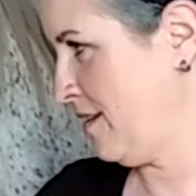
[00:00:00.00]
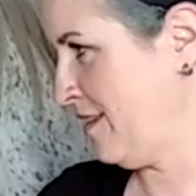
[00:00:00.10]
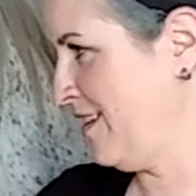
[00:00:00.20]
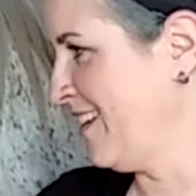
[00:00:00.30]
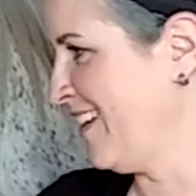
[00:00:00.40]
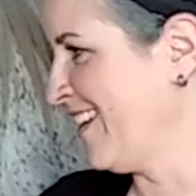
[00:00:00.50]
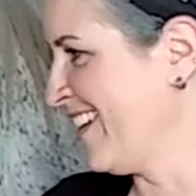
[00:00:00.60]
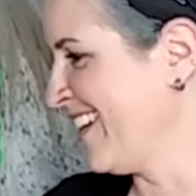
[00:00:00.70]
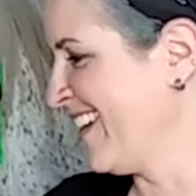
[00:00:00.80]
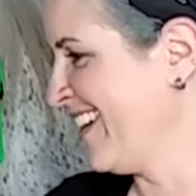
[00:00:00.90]

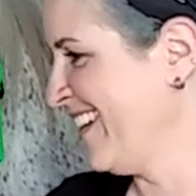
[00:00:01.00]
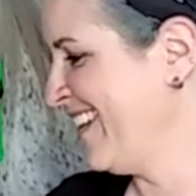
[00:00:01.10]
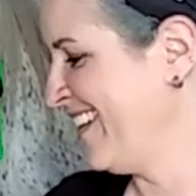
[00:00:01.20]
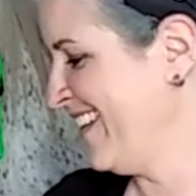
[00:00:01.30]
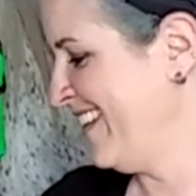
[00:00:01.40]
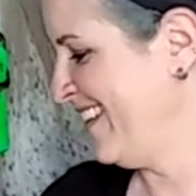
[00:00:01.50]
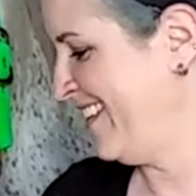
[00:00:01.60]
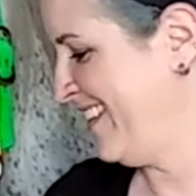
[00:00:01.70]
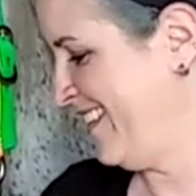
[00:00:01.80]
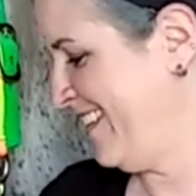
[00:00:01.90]
it's
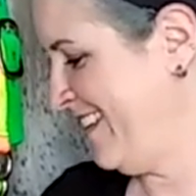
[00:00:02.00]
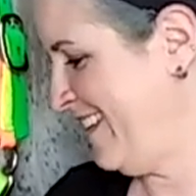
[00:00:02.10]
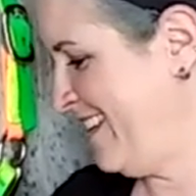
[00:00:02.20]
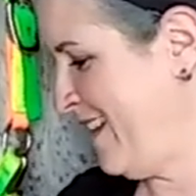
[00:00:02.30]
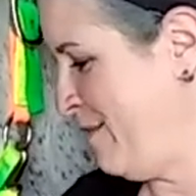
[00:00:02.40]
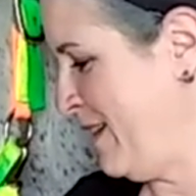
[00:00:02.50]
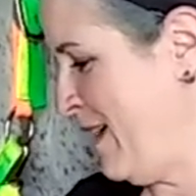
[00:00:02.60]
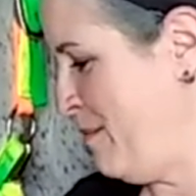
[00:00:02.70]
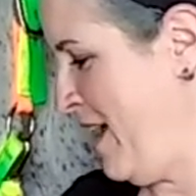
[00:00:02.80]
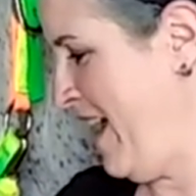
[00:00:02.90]
time to
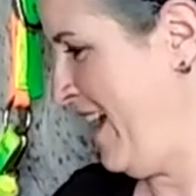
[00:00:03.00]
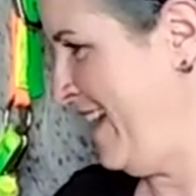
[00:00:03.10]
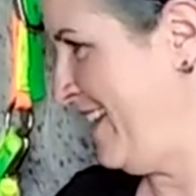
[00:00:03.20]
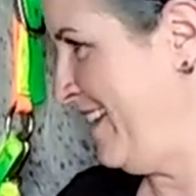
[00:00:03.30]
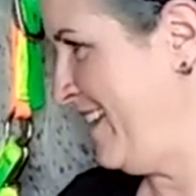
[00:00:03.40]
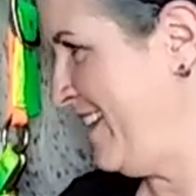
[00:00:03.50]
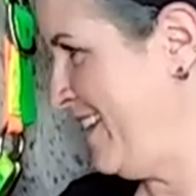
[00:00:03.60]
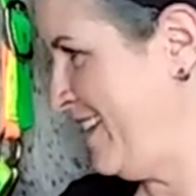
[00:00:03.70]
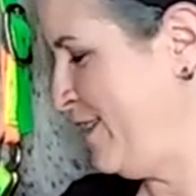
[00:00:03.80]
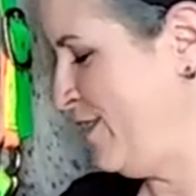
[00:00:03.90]
get paid.
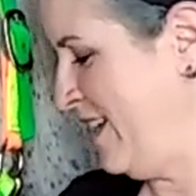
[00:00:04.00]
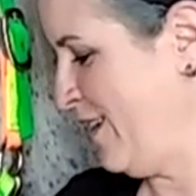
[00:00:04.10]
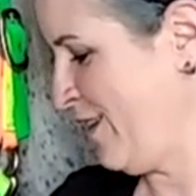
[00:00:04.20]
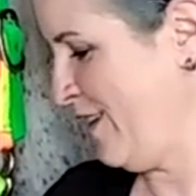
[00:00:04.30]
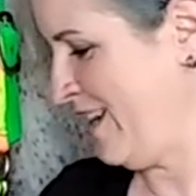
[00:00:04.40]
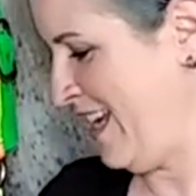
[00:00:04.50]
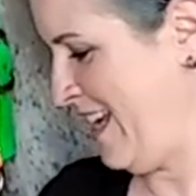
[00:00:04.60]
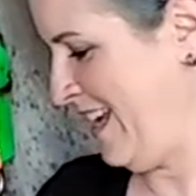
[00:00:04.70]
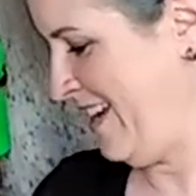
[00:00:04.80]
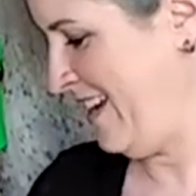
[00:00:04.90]
You need a cookie.